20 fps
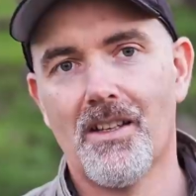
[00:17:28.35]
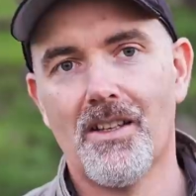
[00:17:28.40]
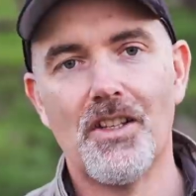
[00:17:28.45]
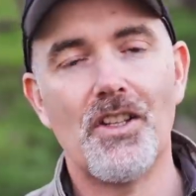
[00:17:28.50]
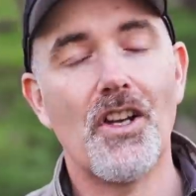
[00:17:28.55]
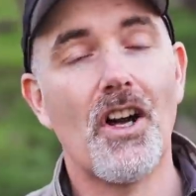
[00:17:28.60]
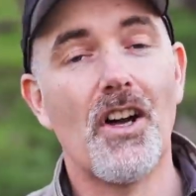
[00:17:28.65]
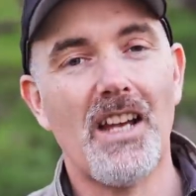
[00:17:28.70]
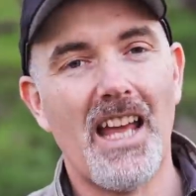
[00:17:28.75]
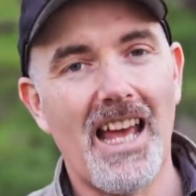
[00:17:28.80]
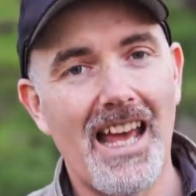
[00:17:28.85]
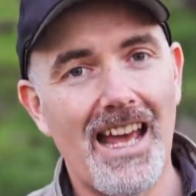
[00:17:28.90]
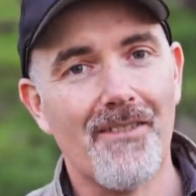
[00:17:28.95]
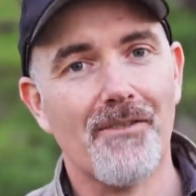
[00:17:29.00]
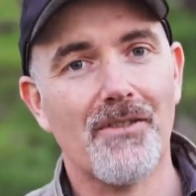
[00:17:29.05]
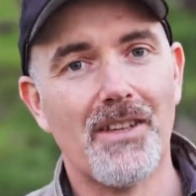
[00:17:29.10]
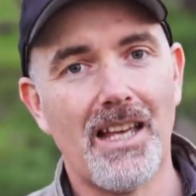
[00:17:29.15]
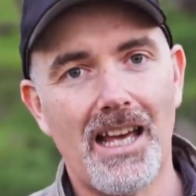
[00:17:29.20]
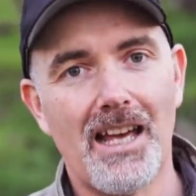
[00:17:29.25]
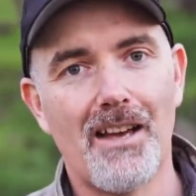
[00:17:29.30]
You don't
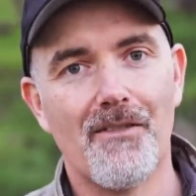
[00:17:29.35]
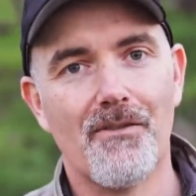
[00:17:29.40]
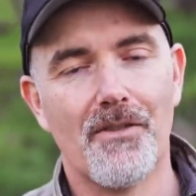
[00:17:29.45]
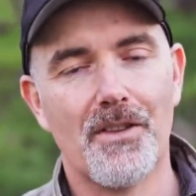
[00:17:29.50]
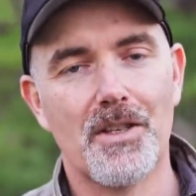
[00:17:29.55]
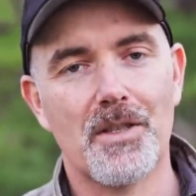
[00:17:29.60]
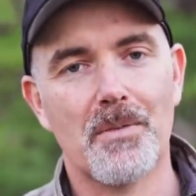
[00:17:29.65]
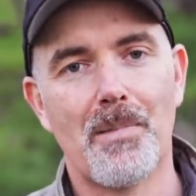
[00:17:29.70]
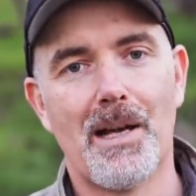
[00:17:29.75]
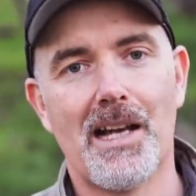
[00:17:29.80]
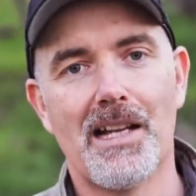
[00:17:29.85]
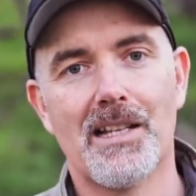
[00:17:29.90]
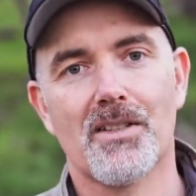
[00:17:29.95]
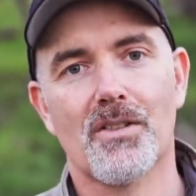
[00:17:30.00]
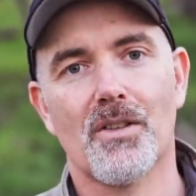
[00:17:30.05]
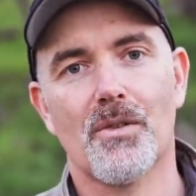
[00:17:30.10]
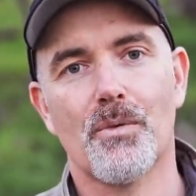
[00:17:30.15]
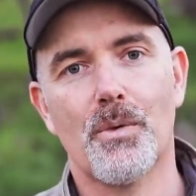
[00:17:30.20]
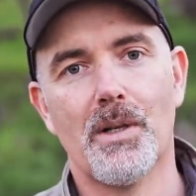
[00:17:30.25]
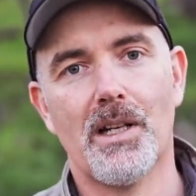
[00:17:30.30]
have to have this paid
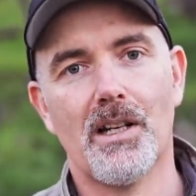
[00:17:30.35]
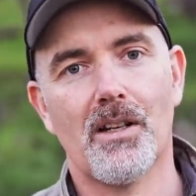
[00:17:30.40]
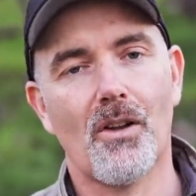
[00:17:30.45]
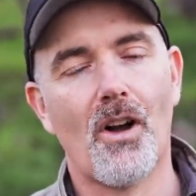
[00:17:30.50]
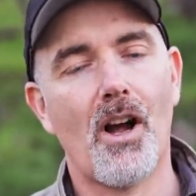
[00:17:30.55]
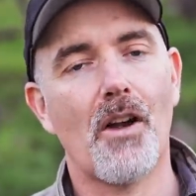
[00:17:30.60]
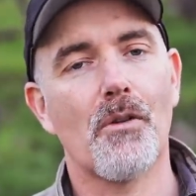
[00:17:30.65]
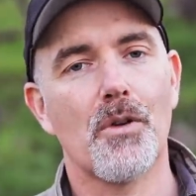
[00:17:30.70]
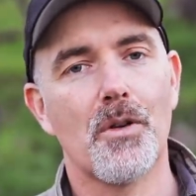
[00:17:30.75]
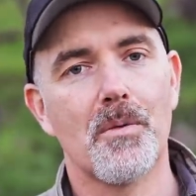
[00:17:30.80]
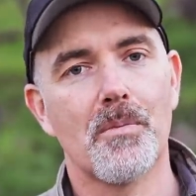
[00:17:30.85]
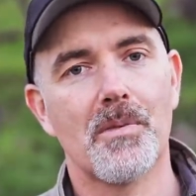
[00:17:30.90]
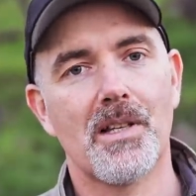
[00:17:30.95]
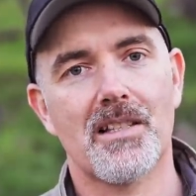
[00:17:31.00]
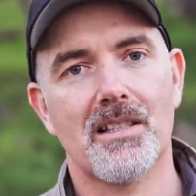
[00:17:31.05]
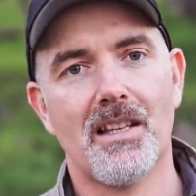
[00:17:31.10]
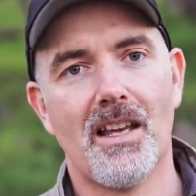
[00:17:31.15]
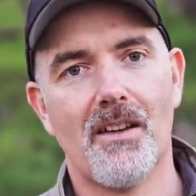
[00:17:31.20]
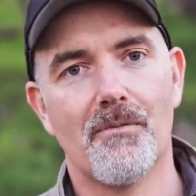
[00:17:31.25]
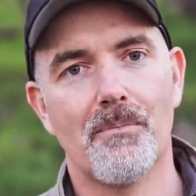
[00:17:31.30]
software. Lightroom
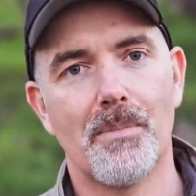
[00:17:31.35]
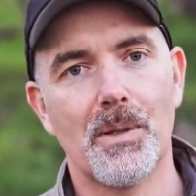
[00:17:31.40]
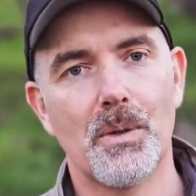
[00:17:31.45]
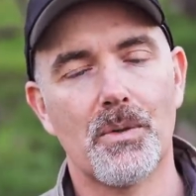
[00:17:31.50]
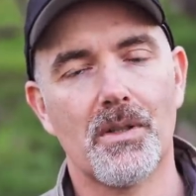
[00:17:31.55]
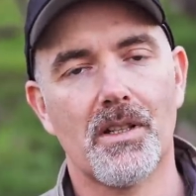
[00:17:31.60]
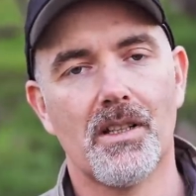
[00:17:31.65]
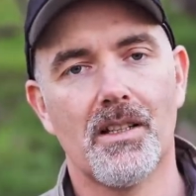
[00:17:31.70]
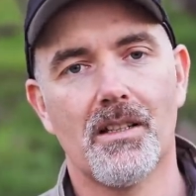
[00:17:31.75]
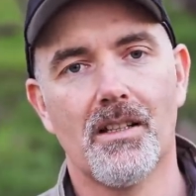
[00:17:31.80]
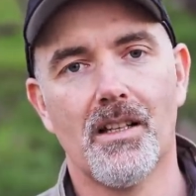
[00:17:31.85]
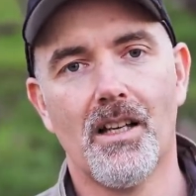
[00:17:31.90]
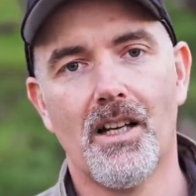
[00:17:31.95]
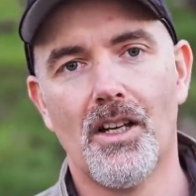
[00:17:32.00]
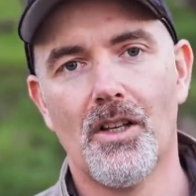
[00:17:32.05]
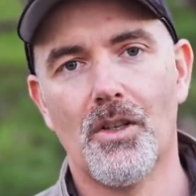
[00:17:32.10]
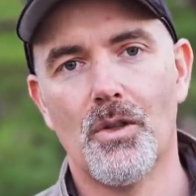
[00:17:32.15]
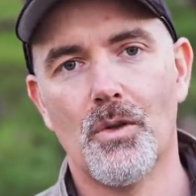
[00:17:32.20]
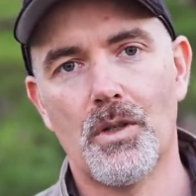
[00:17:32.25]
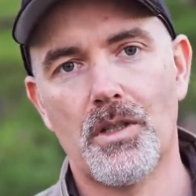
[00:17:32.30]
does have built-in
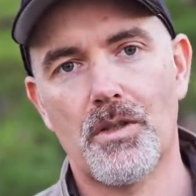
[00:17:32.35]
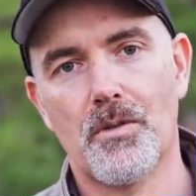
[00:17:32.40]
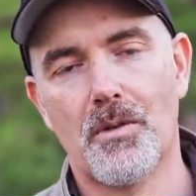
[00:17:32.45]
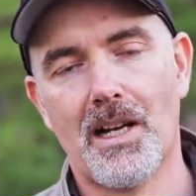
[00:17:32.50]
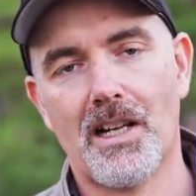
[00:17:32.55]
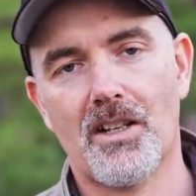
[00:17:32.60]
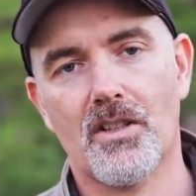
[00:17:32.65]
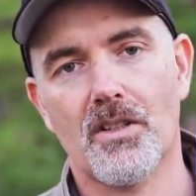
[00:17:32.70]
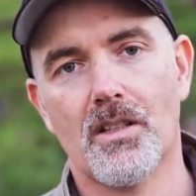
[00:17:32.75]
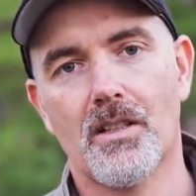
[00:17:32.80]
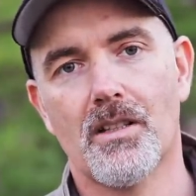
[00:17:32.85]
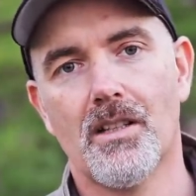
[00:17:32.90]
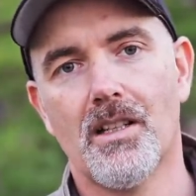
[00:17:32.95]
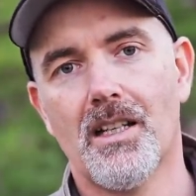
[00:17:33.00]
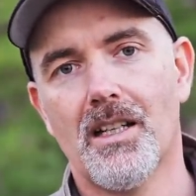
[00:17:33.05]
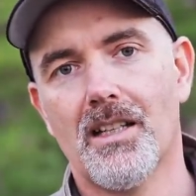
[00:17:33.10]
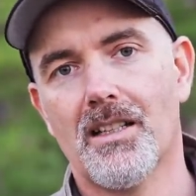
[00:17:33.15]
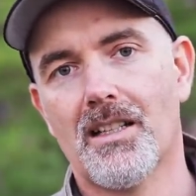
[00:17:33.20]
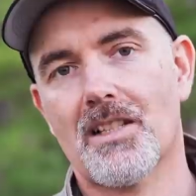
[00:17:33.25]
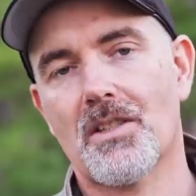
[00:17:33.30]
noise reduction.
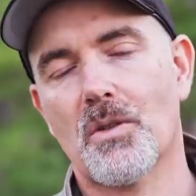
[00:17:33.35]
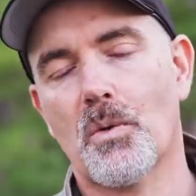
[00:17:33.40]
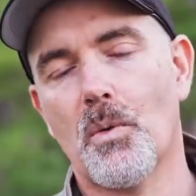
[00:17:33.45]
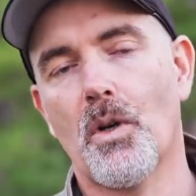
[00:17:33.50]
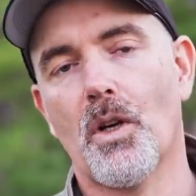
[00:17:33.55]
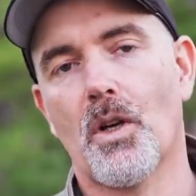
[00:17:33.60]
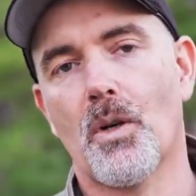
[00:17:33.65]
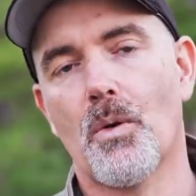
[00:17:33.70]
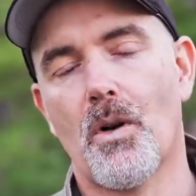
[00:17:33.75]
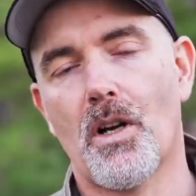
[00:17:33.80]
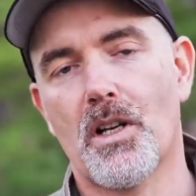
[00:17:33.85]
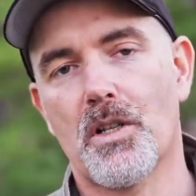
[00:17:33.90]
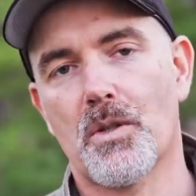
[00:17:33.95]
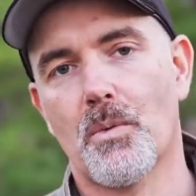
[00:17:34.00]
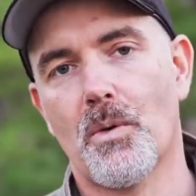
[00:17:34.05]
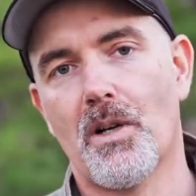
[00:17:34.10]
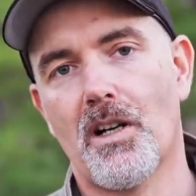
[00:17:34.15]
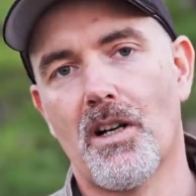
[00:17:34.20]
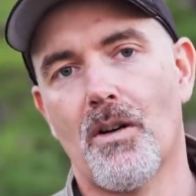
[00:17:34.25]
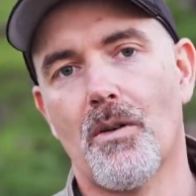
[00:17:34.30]
Doesn't work quite as
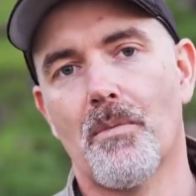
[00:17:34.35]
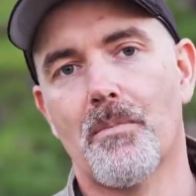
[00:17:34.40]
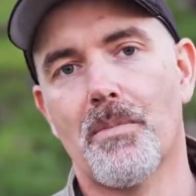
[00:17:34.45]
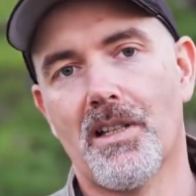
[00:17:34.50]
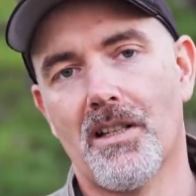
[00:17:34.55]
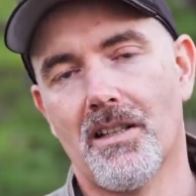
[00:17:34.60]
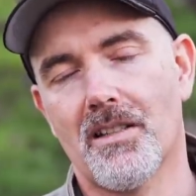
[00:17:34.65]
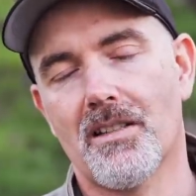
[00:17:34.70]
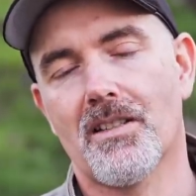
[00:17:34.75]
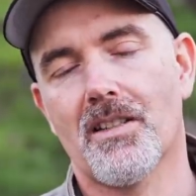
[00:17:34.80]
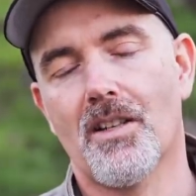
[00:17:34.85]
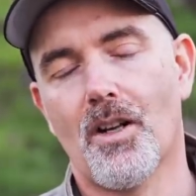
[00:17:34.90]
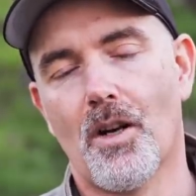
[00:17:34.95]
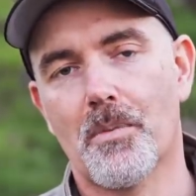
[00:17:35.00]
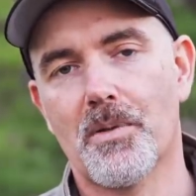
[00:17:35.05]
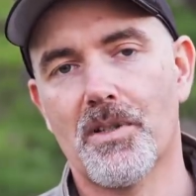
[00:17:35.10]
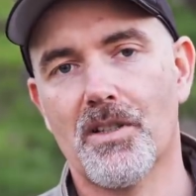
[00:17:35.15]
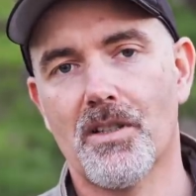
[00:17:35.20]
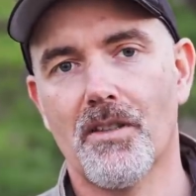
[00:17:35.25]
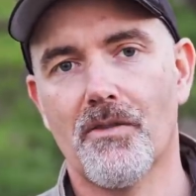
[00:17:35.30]
well, but it is an
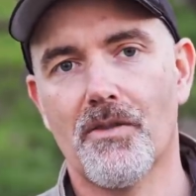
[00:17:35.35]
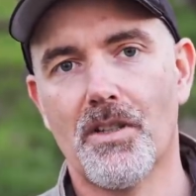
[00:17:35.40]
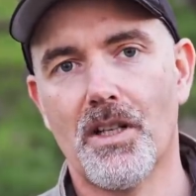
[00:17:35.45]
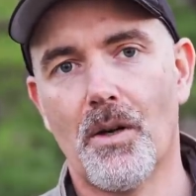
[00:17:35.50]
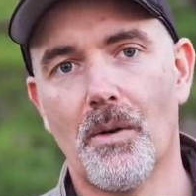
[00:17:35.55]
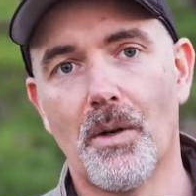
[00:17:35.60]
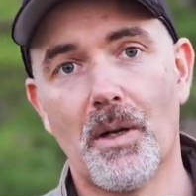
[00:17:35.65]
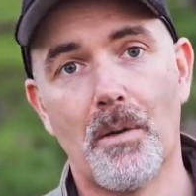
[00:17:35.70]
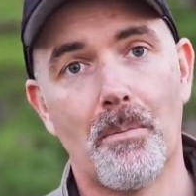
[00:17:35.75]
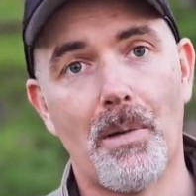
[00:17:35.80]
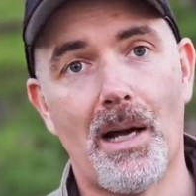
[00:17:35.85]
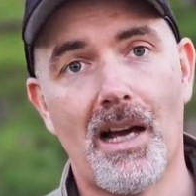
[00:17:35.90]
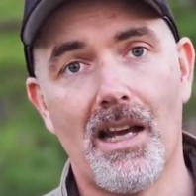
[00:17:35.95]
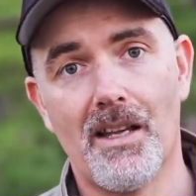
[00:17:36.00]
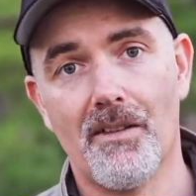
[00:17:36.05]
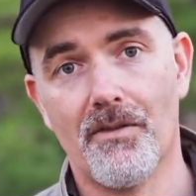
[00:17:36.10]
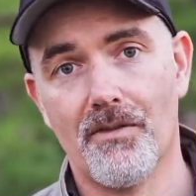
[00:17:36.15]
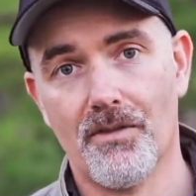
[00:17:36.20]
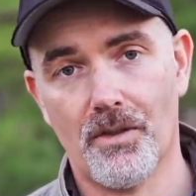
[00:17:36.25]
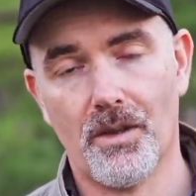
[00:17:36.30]
option if you don't want to
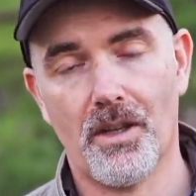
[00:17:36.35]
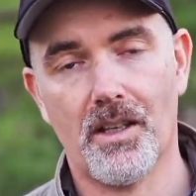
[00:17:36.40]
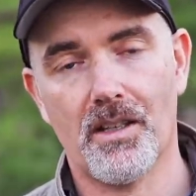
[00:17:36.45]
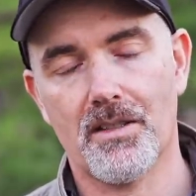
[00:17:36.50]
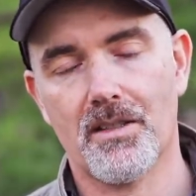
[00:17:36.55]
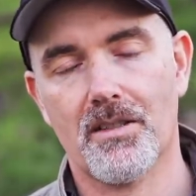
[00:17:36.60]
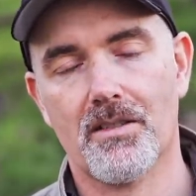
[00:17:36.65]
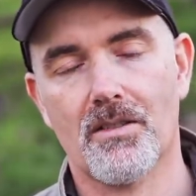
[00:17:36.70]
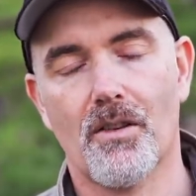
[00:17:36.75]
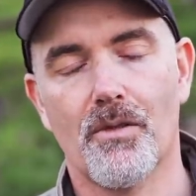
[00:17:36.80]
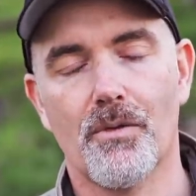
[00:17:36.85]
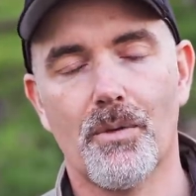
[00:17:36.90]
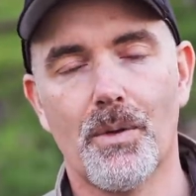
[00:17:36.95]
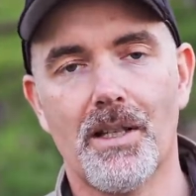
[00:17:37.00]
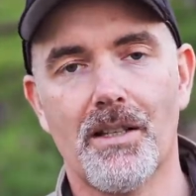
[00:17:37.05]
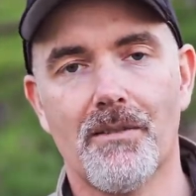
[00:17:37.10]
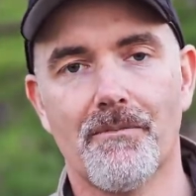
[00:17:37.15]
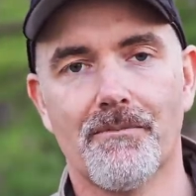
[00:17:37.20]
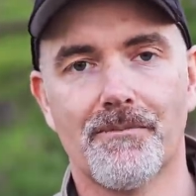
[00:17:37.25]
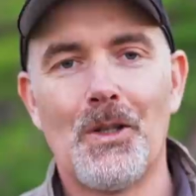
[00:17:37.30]
pay for this
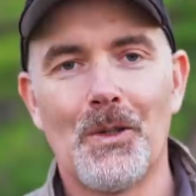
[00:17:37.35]
software.